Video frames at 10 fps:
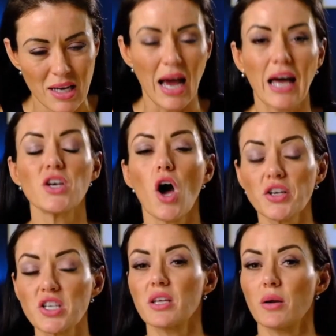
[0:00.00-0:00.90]
And not
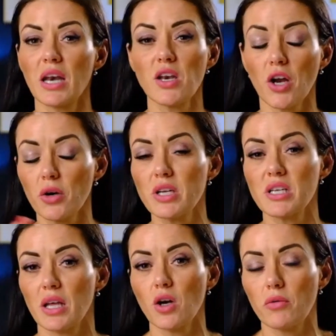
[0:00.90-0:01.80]
only do
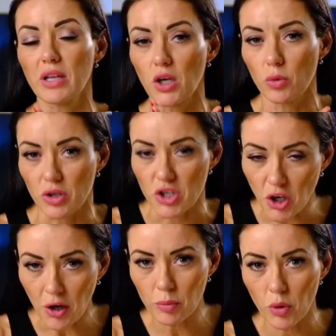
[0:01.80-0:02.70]
they not really know what their
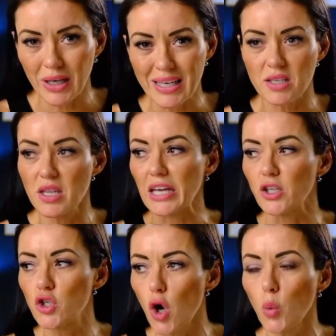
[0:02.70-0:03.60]
starting point is, they
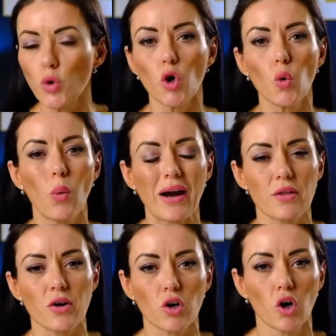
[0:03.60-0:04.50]
don't know where
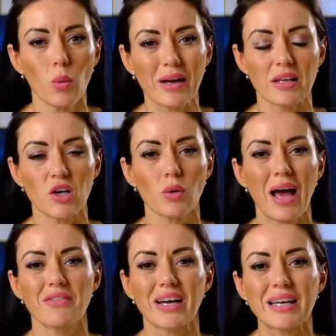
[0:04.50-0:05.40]
they're going. They don't
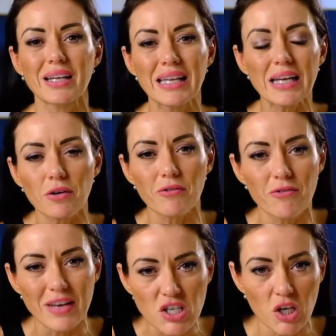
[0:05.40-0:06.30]
have a clear
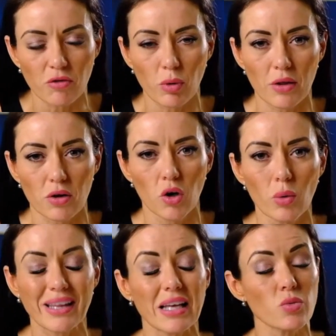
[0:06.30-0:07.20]
vision of where they're
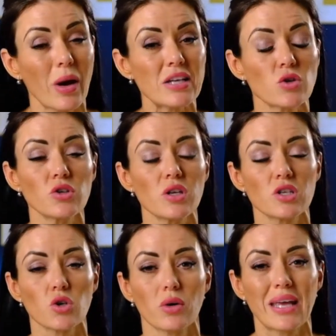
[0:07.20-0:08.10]
going. That's why I told you the
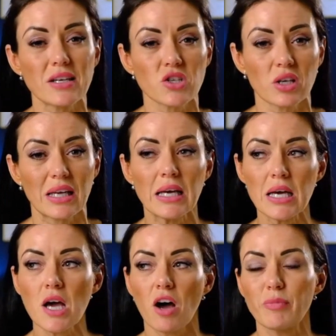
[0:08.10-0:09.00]
story yesterday
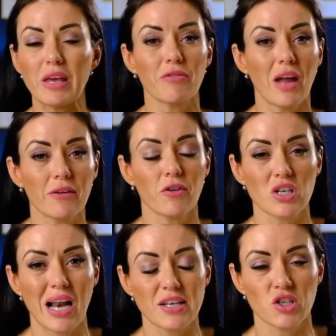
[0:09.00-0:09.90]
of me flying first
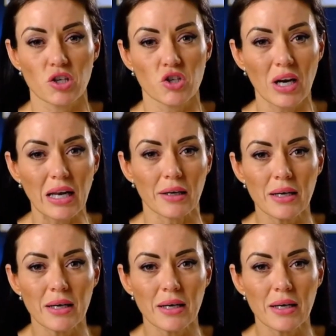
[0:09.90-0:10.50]
class to Australia.